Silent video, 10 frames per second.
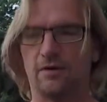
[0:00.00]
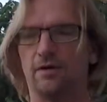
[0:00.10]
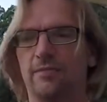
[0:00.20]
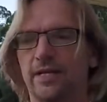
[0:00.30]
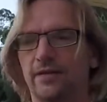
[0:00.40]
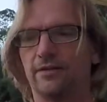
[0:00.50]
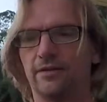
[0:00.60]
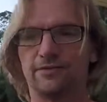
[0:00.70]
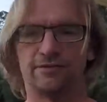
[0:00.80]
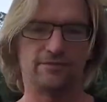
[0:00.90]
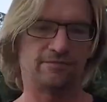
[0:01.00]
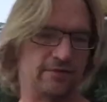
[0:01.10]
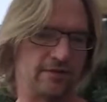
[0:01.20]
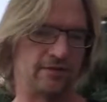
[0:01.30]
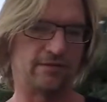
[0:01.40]
are made out of this.
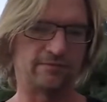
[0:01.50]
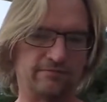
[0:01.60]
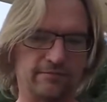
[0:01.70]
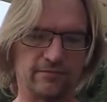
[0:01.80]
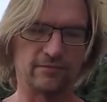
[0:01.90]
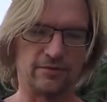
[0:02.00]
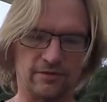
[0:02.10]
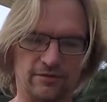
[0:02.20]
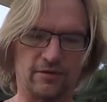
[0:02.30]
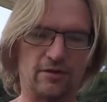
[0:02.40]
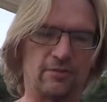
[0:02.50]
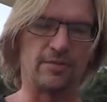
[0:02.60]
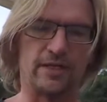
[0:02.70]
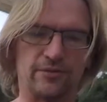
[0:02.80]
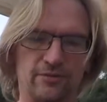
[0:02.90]
We used to call them
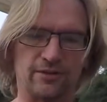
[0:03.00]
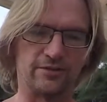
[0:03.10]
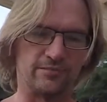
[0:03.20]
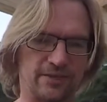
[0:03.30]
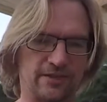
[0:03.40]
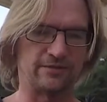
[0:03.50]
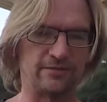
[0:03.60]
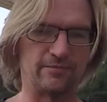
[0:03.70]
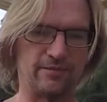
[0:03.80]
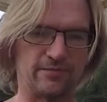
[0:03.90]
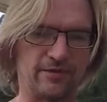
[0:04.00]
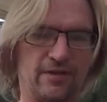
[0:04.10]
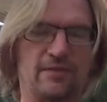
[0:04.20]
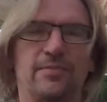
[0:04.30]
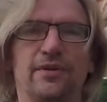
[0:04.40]
I-joists, but that's some different
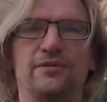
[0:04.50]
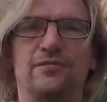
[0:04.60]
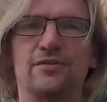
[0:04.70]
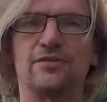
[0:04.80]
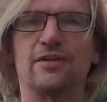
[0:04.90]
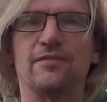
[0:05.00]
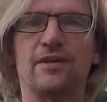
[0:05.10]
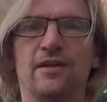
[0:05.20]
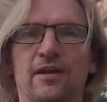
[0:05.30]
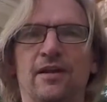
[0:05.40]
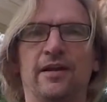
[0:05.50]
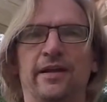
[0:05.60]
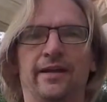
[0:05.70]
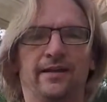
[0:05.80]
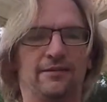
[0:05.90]
company's version of it.
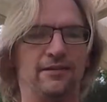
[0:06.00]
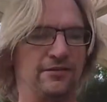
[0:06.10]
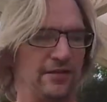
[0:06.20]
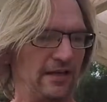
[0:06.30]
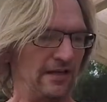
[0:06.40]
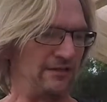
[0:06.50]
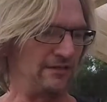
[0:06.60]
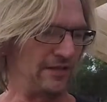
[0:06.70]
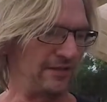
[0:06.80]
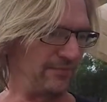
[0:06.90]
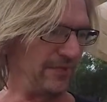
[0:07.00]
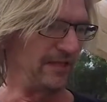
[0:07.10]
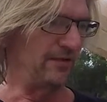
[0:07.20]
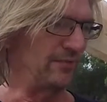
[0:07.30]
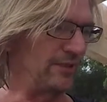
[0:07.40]
This again that's made
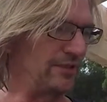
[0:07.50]
out of wood